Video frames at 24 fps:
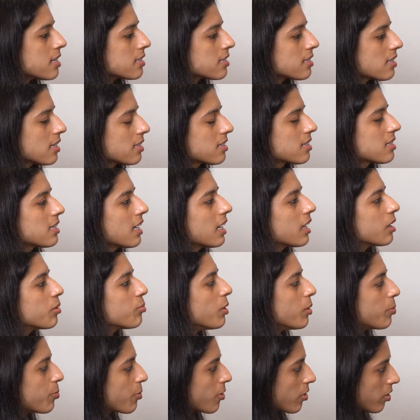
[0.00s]

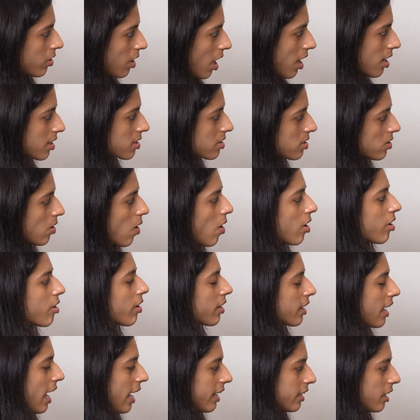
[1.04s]
Sustainable products or
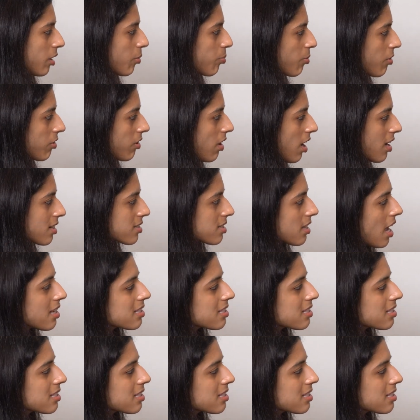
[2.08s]
organic products